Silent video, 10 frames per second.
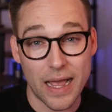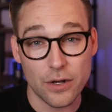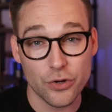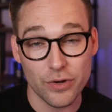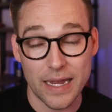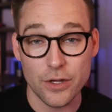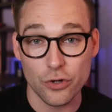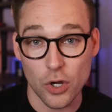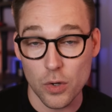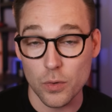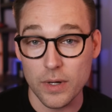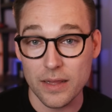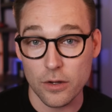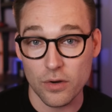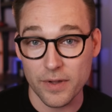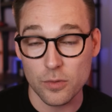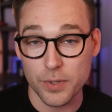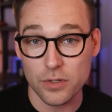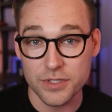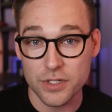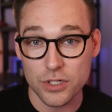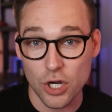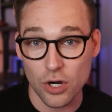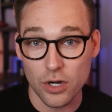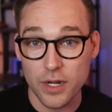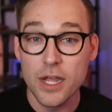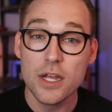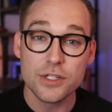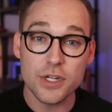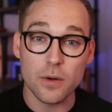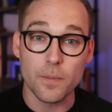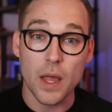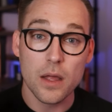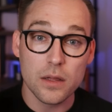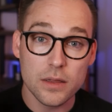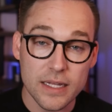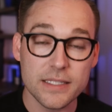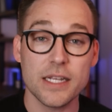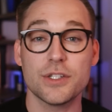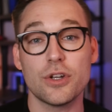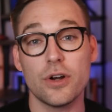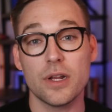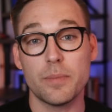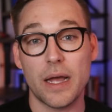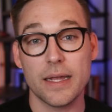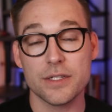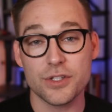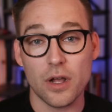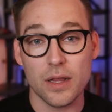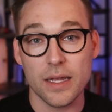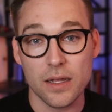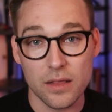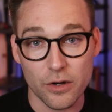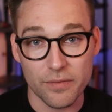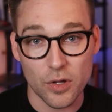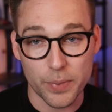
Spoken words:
to create your own Laravel Pulse card. So let's get started by installing Laravel